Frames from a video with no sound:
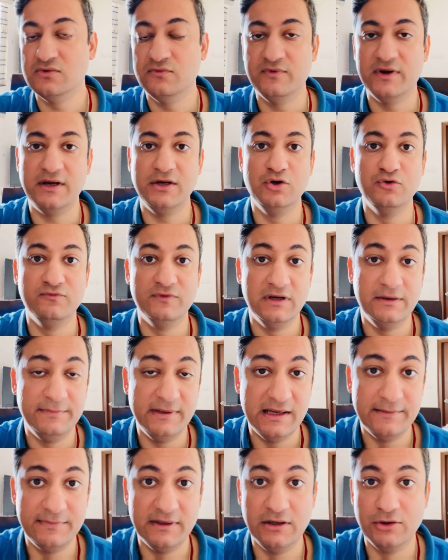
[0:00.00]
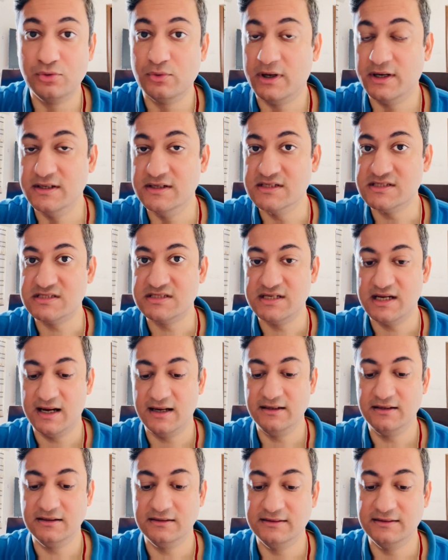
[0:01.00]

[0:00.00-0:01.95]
where you will be able to understand